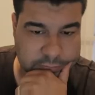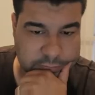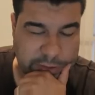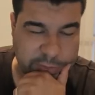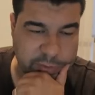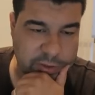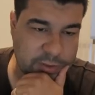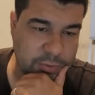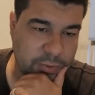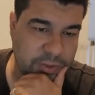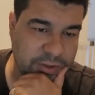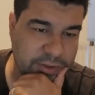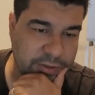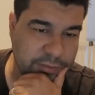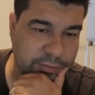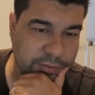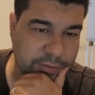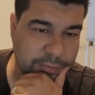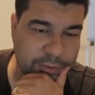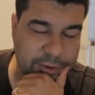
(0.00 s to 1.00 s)
Maybe it's worth it
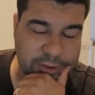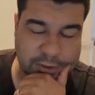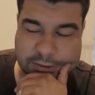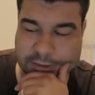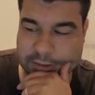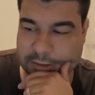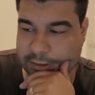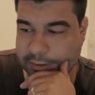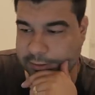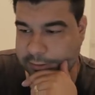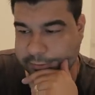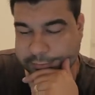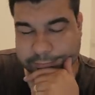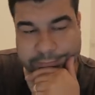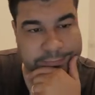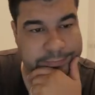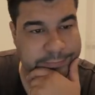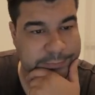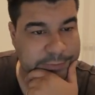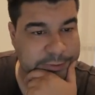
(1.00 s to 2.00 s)
for the parts, I don't know.
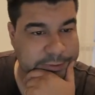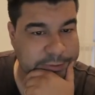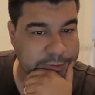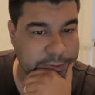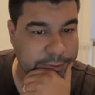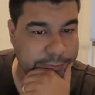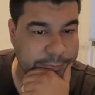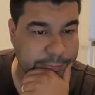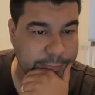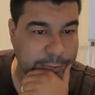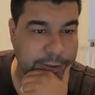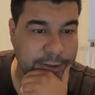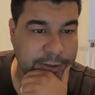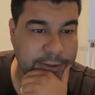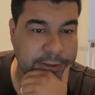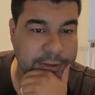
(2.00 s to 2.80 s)
Not for me.